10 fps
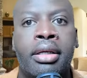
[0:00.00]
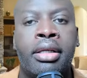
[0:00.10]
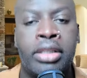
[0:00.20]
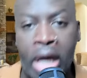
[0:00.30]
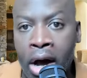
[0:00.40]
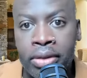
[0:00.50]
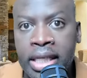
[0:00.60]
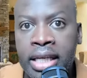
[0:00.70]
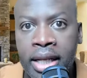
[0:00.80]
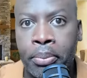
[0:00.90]
Y'all
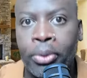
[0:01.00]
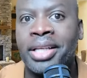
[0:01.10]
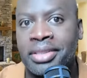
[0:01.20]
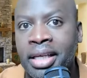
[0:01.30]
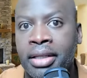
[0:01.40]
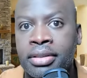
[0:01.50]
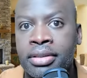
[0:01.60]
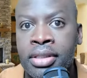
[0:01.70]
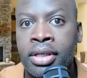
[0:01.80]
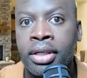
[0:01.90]
needed
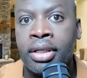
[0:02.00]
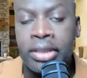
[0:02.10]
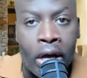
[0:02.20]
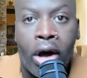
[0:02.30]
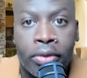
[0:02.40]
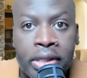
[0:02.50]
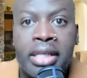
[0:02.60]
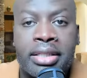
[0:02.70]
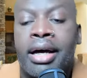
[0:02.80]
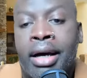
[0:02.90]
Princess. Y'all
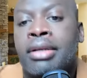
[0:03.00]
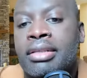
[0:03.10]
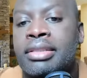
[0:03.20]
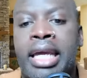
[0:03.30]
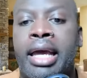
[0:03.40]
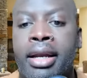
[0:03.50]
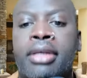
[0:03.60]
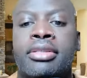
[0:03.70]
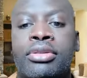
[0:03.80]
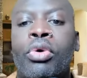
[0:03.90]
needed to understand
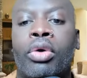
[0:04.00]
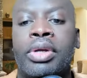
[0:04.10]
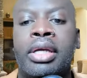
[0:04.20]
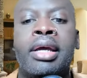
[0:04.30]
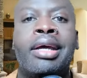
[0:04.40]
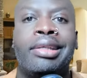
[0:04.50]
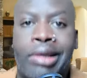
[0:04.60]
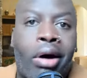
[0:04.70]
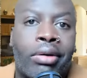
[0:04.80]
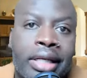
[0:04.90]
her story.
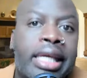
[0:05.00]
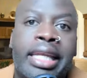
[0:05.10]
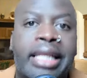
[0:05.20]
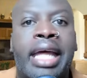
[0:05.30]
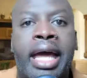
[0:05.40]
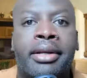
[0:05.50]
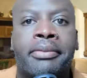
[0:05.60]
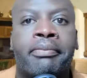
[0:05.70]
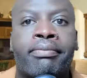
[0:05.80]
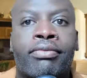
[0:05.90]
Y'all needed that.
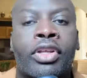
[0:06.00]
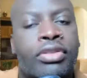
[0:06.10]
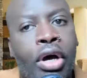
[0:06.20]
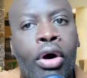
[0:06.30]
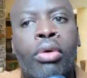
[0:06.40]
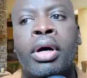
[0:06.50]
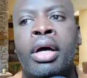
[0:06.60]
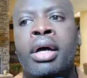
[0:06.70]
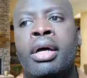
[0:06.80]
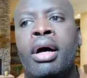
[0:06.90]
So
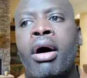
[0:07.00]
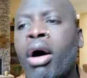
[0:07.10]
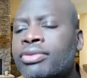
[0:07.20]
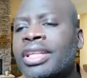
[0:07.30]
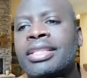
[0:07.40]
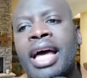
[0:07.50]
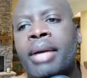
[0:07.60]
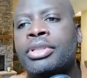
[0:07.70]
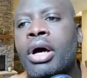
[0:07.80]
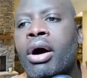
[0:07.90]

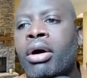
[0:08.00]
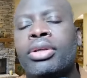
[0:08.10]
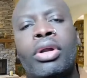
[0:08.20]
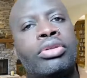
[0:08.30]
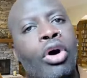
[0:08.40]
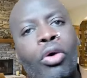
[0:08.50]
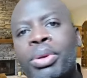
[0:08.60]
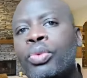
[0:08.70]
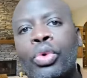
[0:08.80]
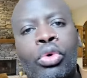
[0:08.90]
oftentimes, y'all, you know, don't
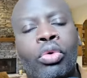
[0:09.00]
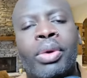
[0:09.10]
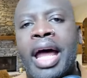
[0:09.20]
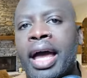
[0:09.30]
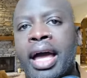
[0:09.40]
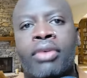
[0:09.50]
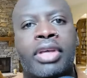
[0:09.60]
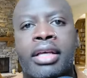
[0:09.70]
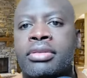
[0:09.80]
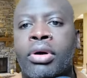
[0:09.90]
be rude when I have
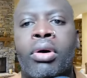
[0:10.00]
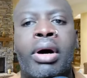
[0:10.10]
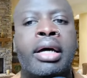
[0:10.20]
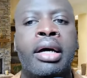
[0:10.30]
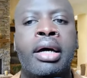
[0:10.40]
guests on.